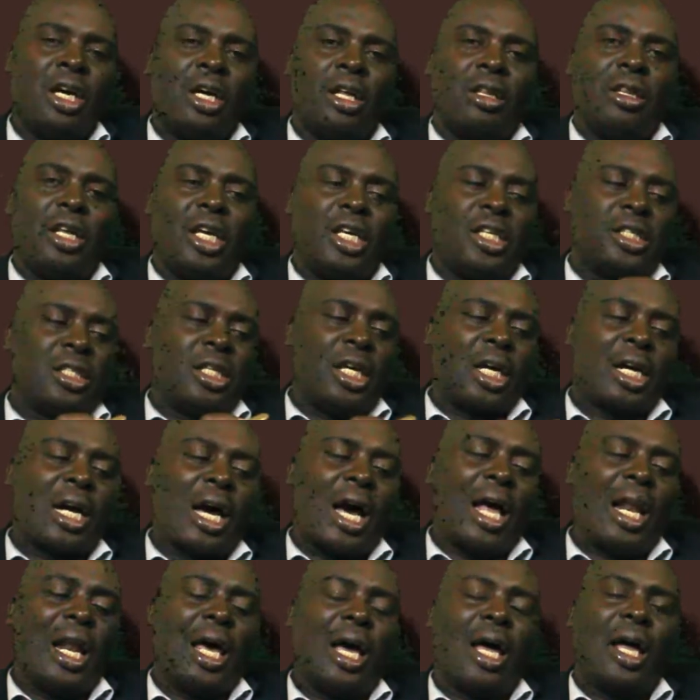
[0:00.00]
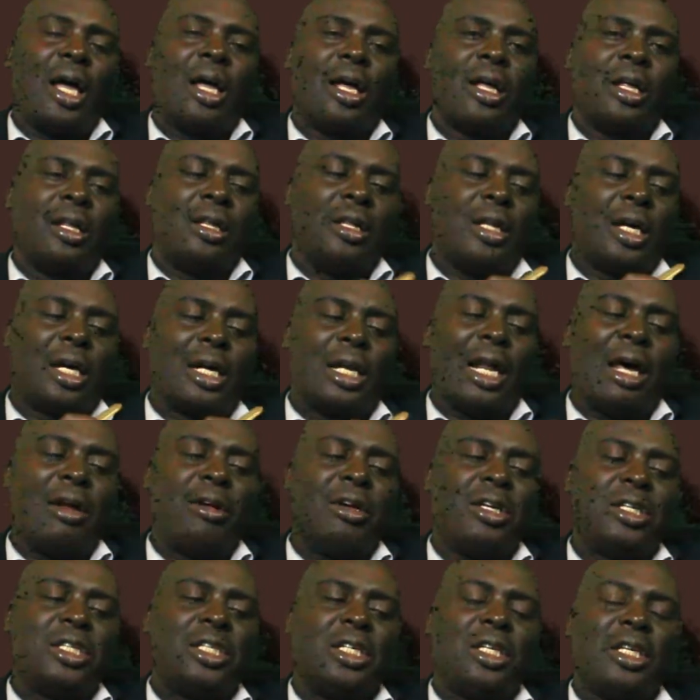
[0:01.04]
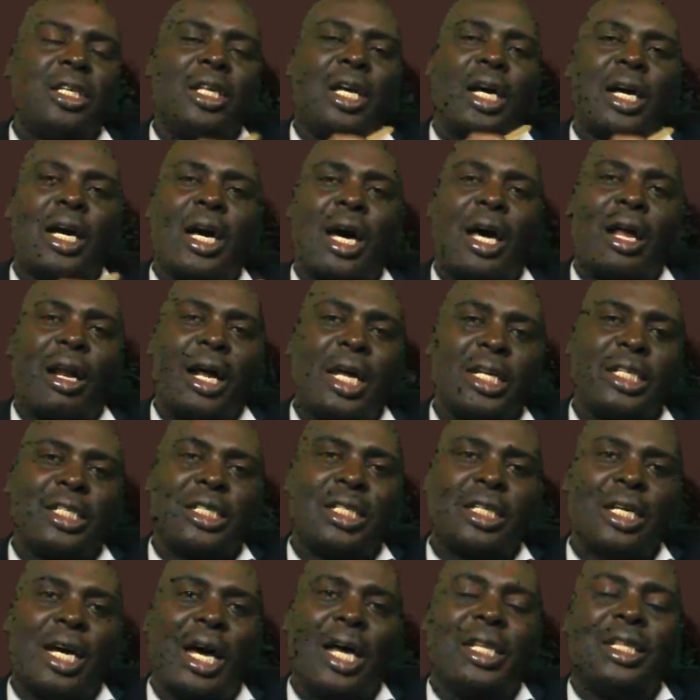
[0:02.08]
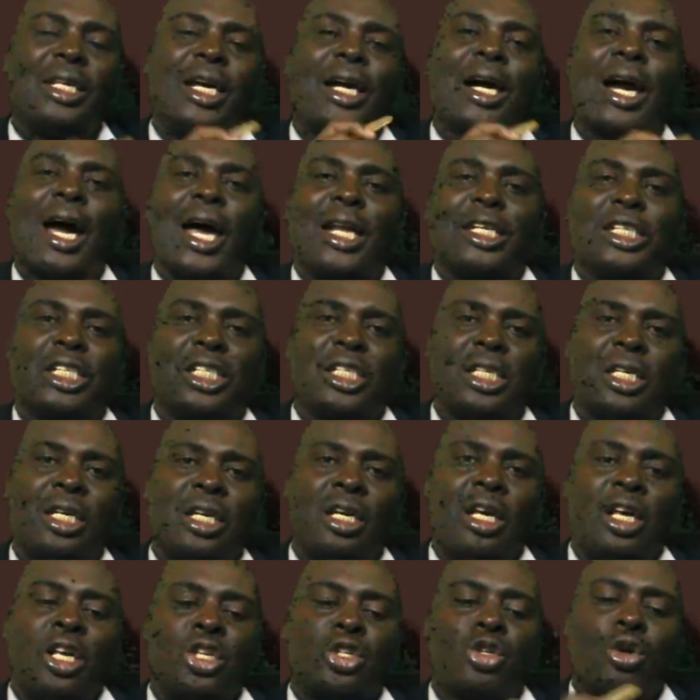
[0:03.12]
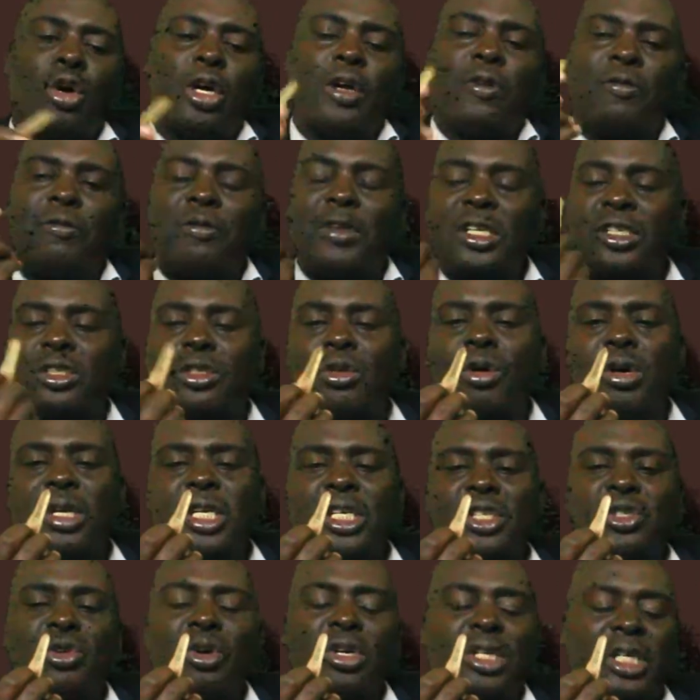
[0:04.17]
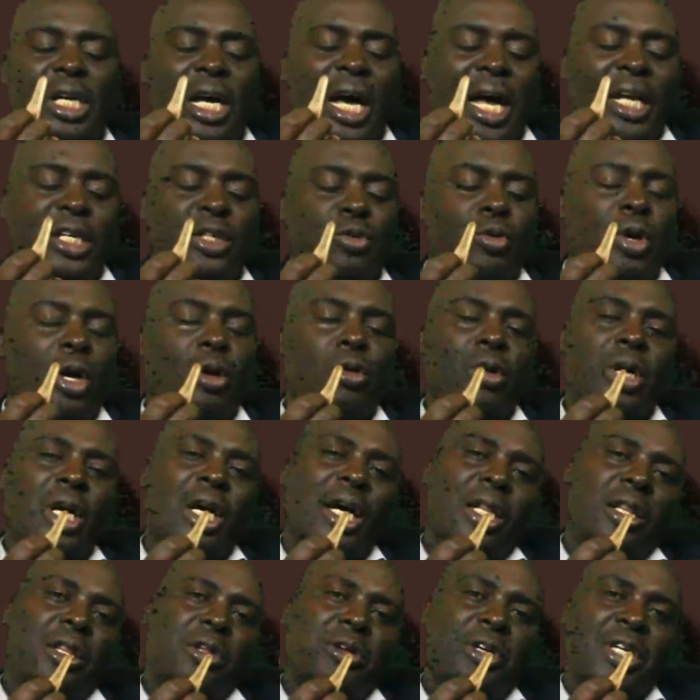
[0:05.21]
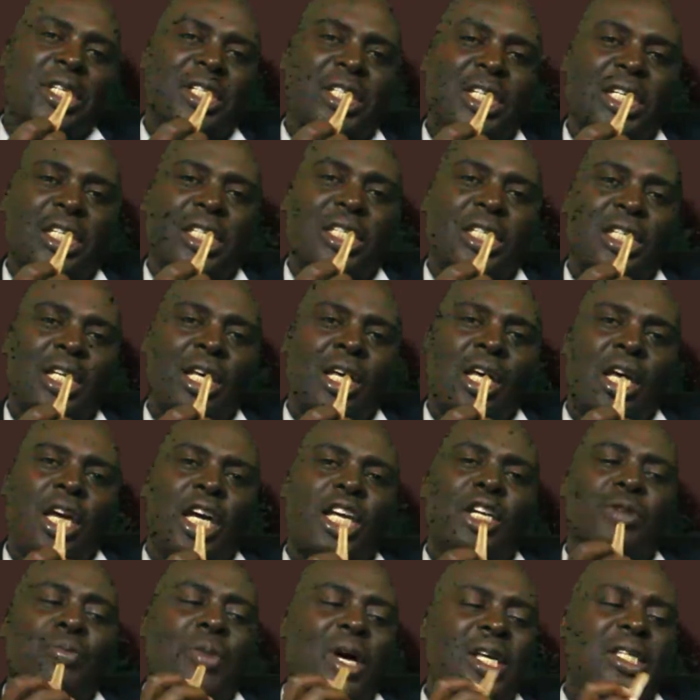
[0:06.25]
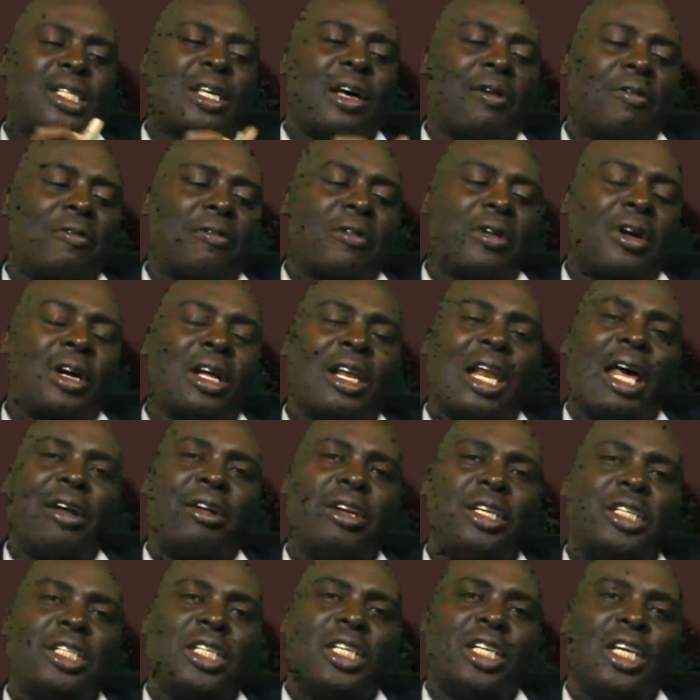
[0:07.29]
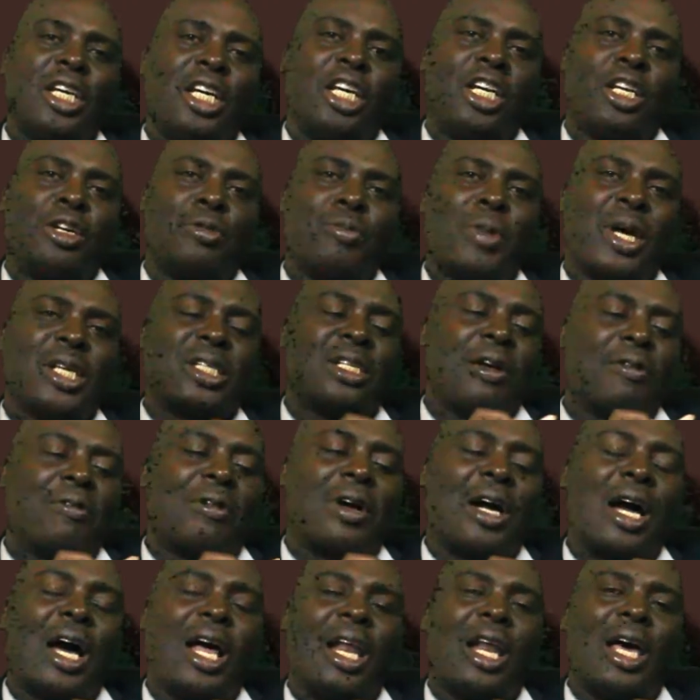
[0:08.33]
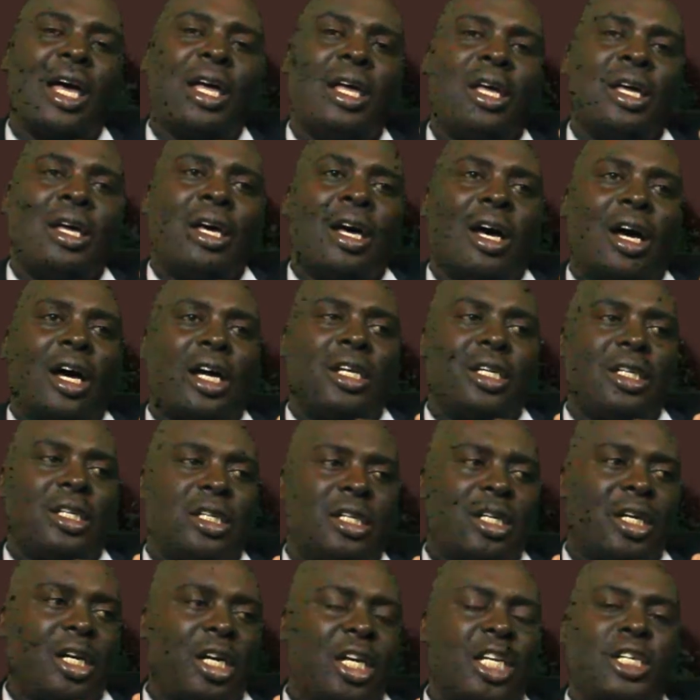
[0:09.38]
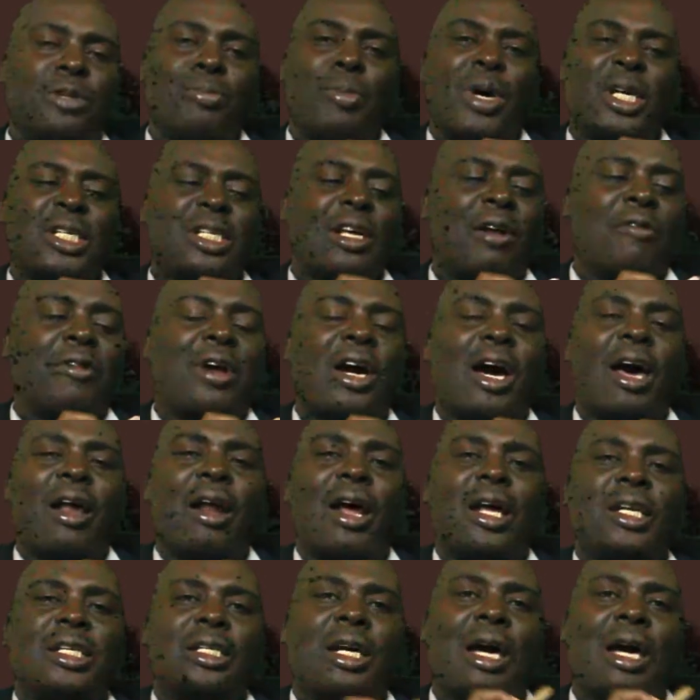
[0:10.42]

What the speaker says: There is the color, the clarity, the carat, and the cut. So if this stone is not cut, we are looking at 3 C's. It must have clarity, it must have color, and it must have carat.